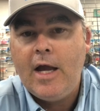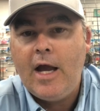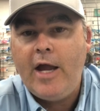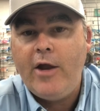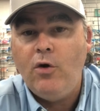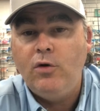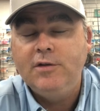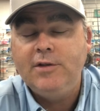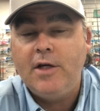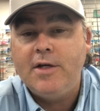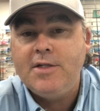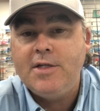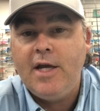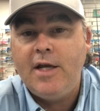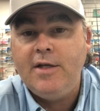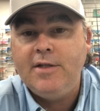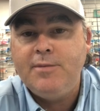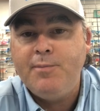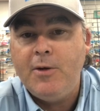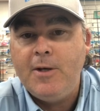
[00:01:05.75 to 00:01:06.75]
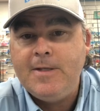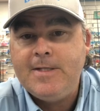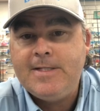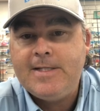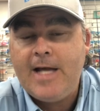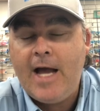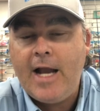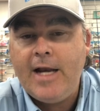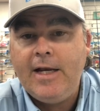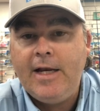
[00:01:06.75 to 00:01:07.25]
He also said he's been
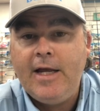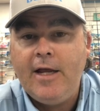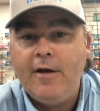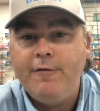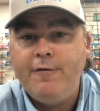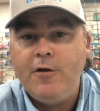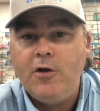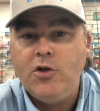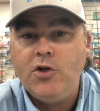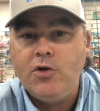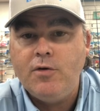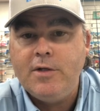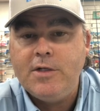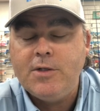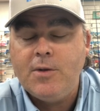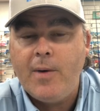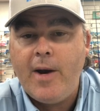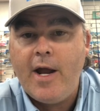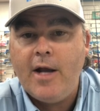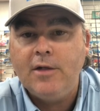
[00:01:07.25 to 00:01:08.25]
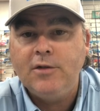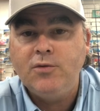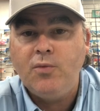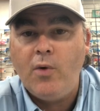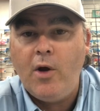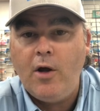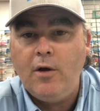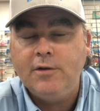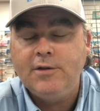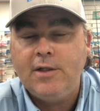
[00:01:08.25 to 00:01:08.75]
starting to get a few dewies around as
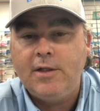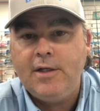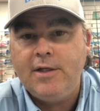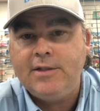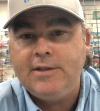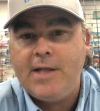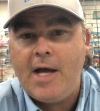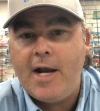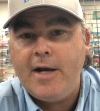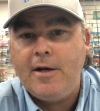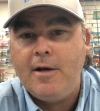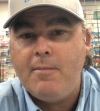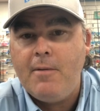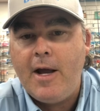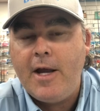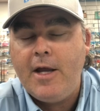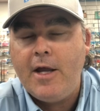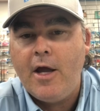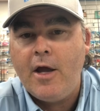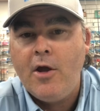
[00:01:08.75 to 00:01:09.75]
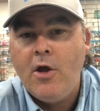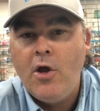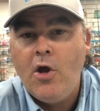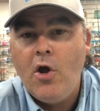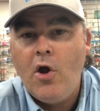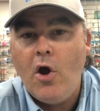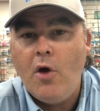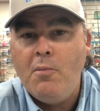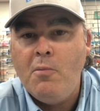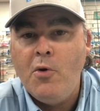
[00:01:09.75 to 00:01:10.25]
well, so they're starting to make a
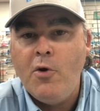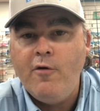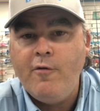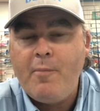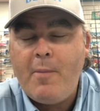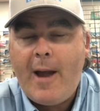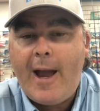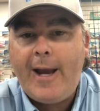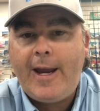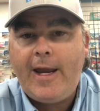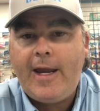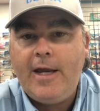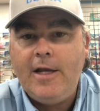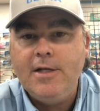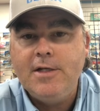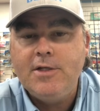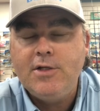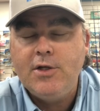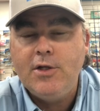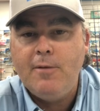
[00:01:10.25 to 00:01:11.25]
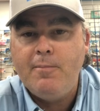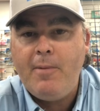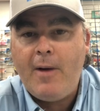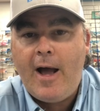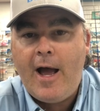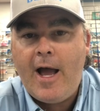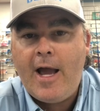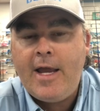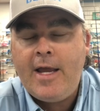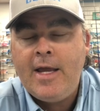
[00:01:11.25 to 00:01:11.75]
move back into the
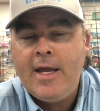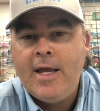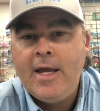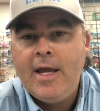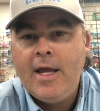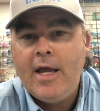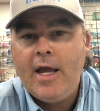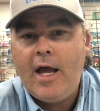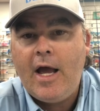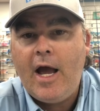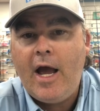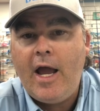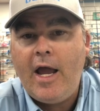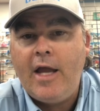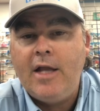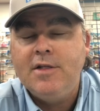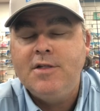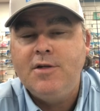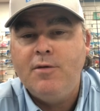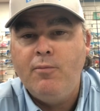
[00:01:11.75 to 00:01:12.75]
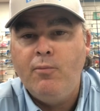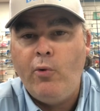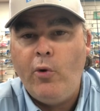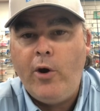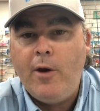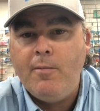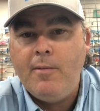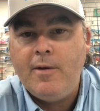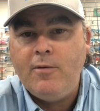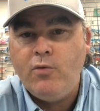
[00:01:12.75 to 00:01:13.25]
bay, and some
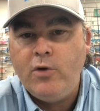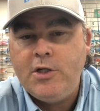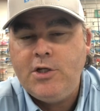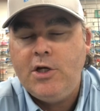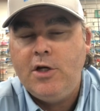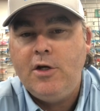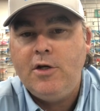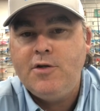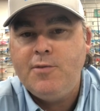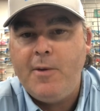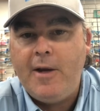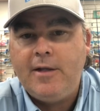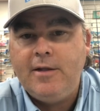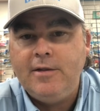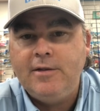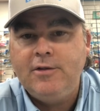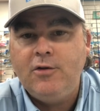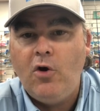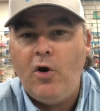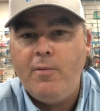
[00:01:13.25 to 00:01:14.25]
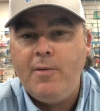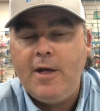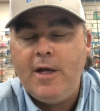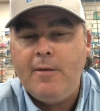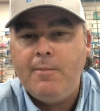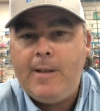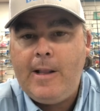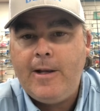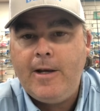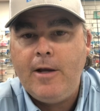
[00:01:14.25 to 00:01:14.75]
bream, which you'd expect this time of
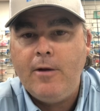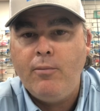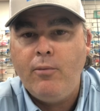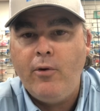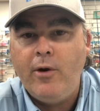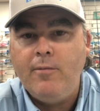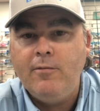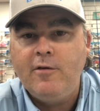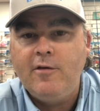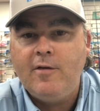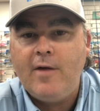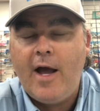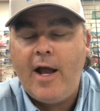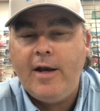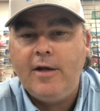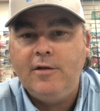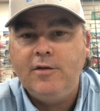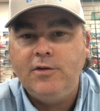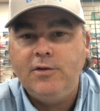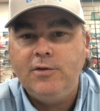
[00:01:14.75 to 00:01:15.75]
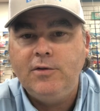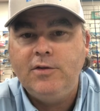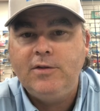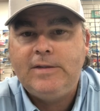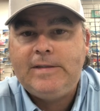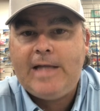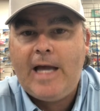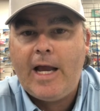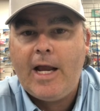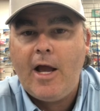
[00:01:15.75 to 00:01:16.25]
year. Plenty of bream starting to
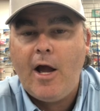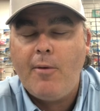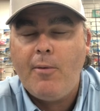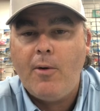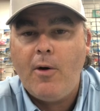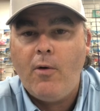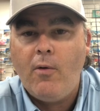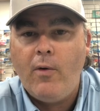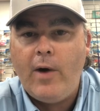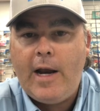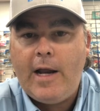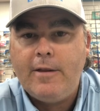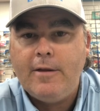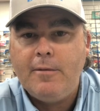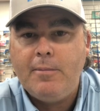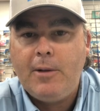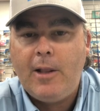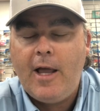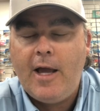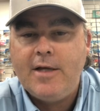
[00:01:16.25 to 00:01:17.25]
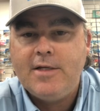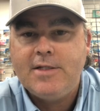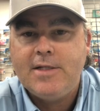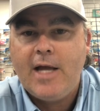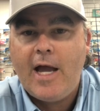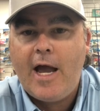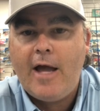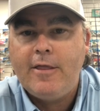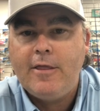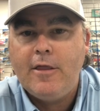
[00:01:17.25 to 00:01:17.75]
stack up around the place
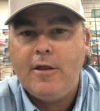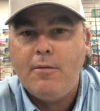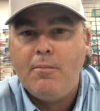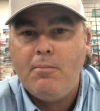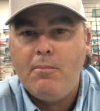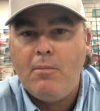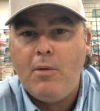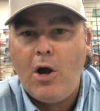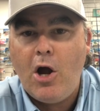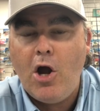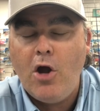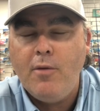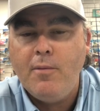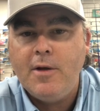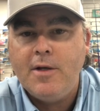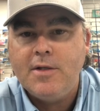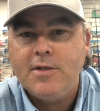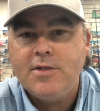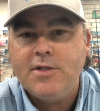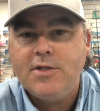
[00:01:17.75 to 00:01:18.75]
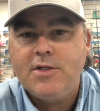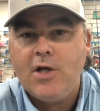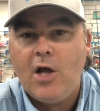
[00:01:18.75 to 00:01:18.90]
at the moment.